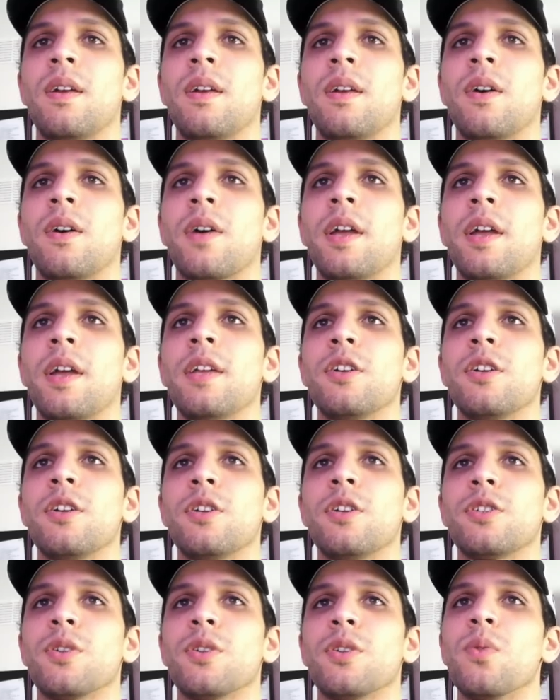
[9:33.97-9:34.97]
Okay,
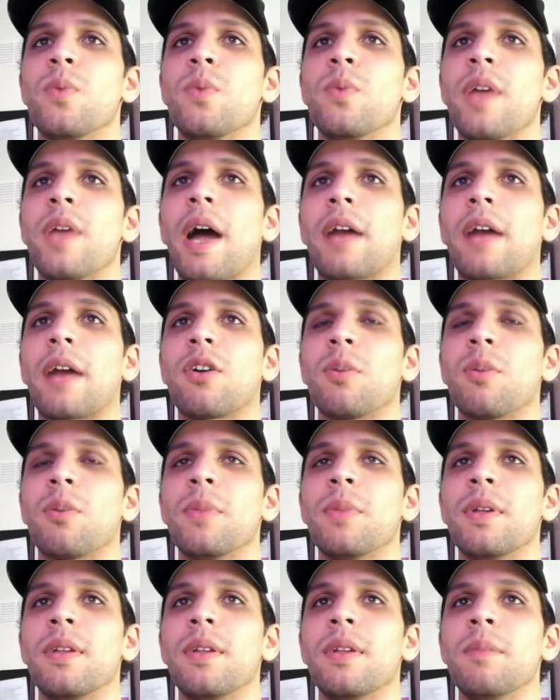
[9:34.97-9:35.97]
so we add our
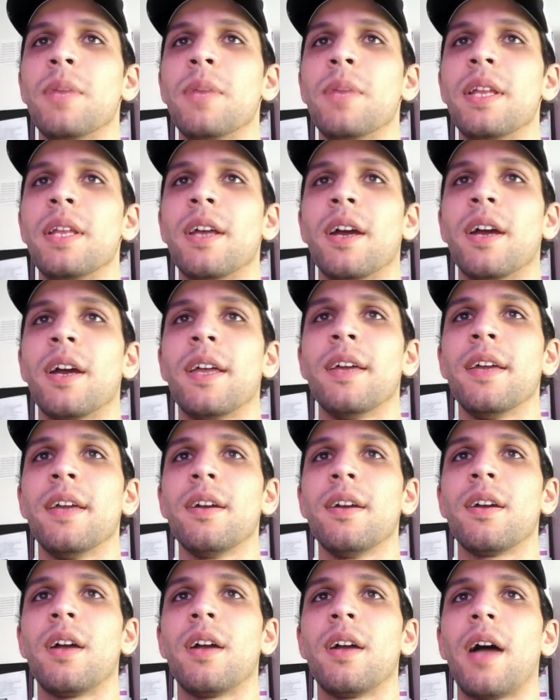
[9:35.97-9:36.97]
media here,
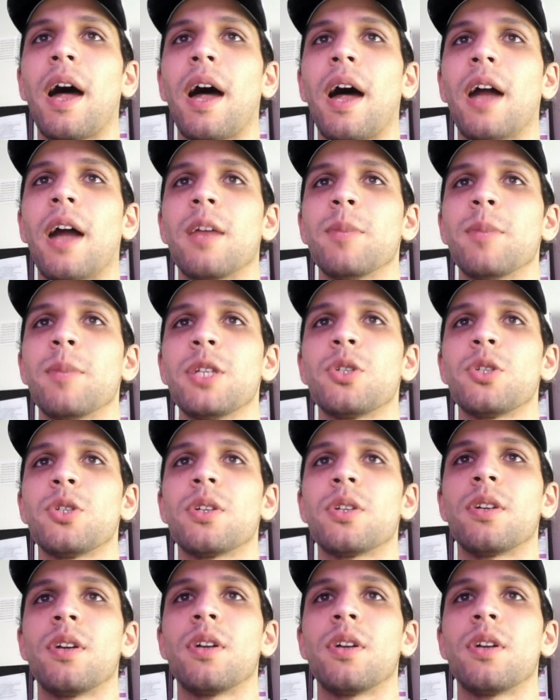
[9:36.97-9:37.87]
add image.